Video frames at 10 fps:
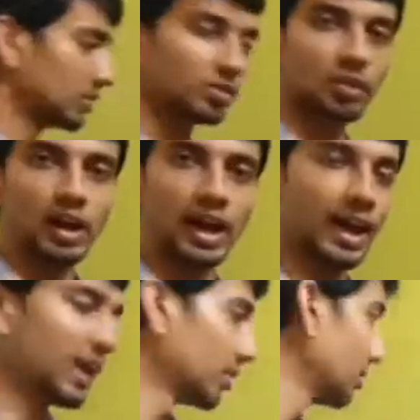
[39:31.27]
So I
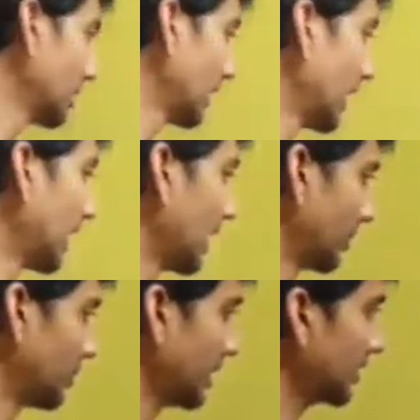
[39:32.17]
have a
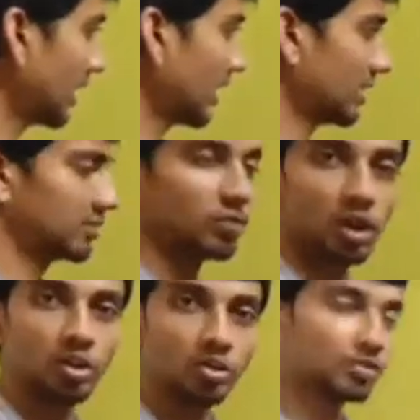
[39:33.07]
and b as
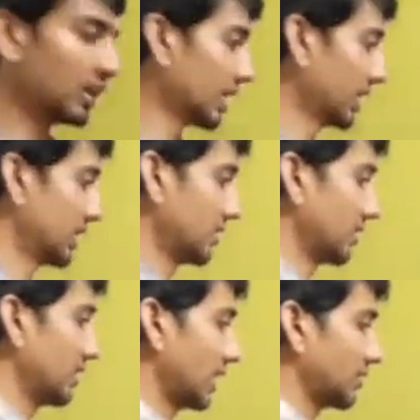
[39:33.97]
follows, and
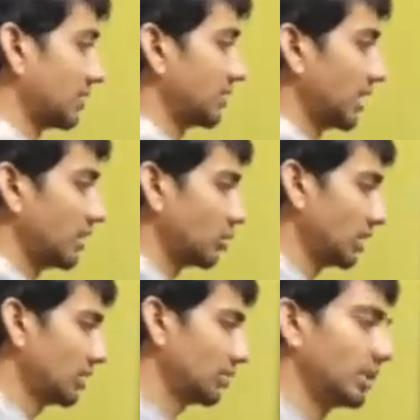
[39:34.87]
x is a
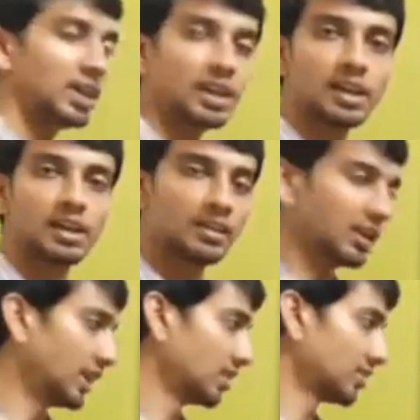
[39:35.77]
union b,
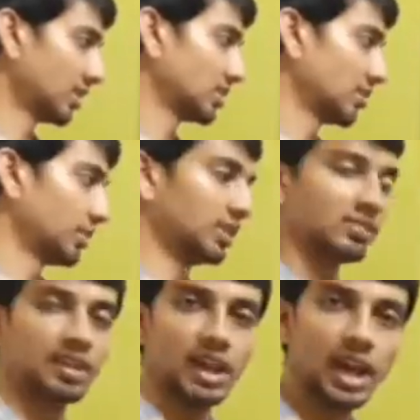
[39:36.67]
a intersection b
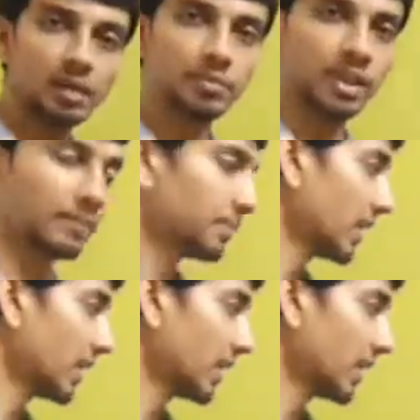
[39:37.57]
is empty.